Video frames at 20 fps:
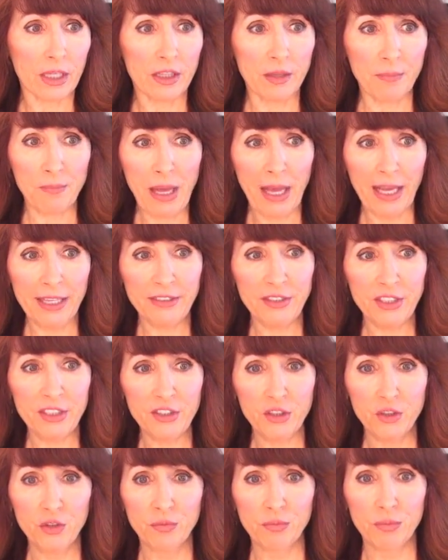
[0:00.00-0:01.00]
the
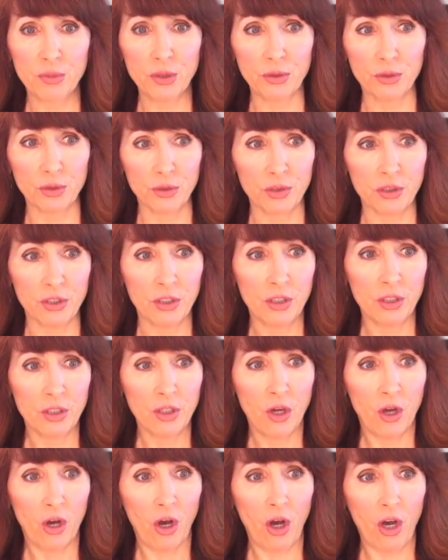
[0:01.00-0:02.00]
Pisces new moon
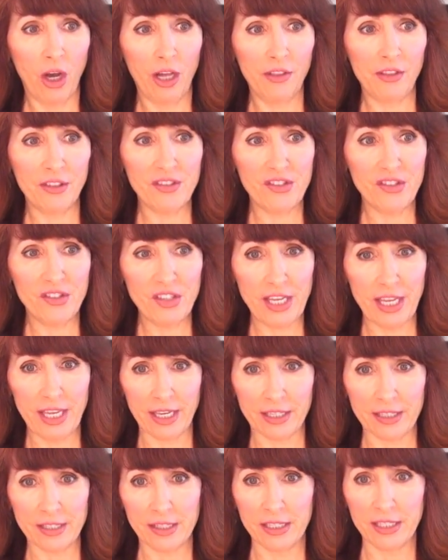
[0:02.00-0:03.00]
on the
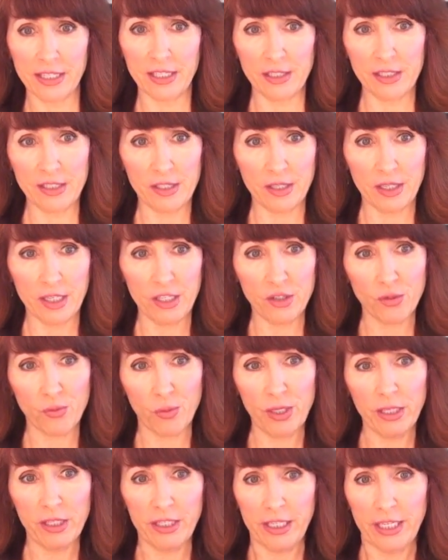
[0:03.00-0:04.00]
6th is
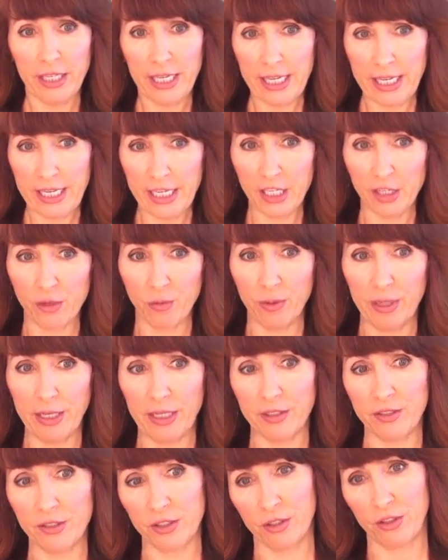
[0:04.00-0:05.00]
really hanging
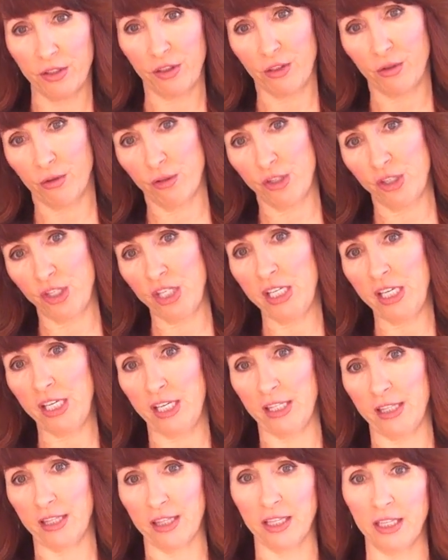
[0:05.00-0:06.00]
around till the
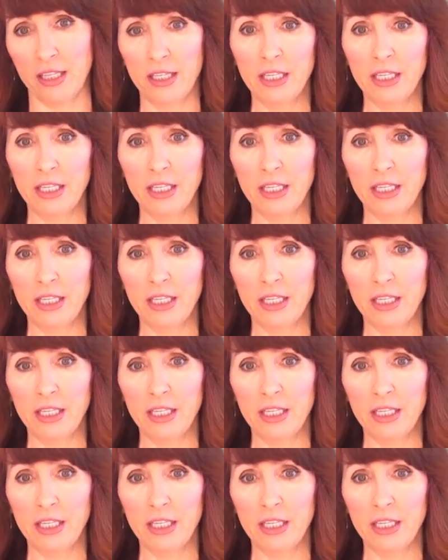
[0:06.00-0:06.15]
13th.